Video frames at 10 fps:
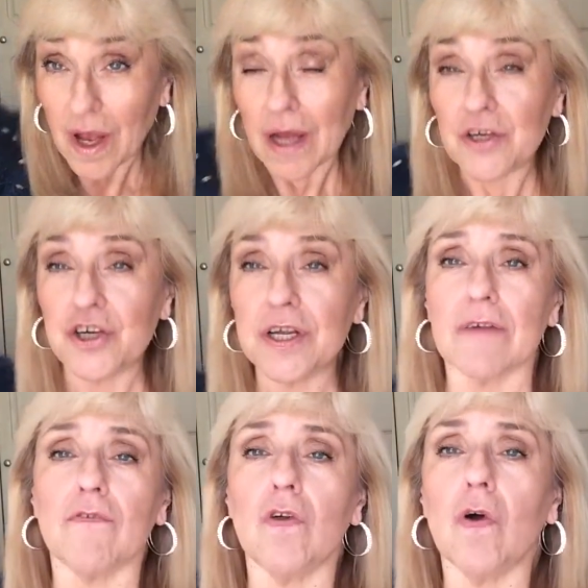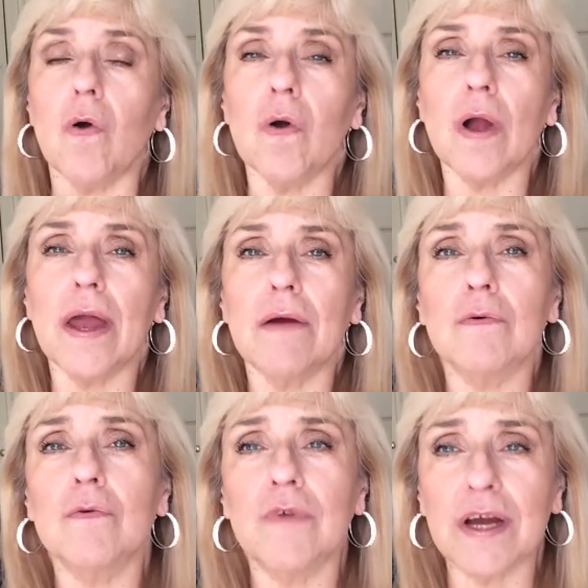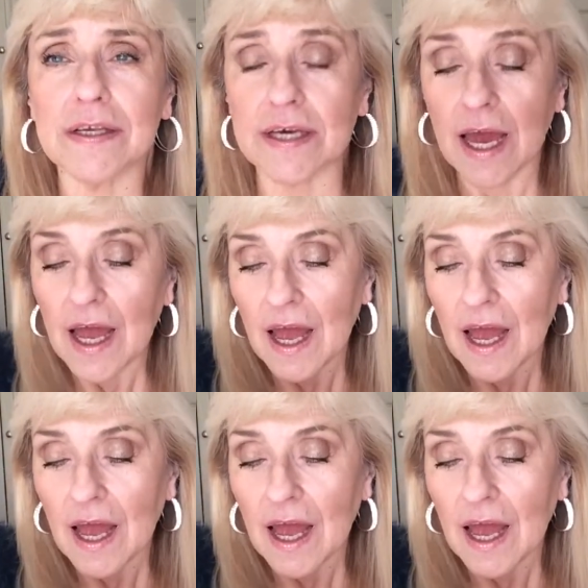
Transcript: and she'd have long hair all round her.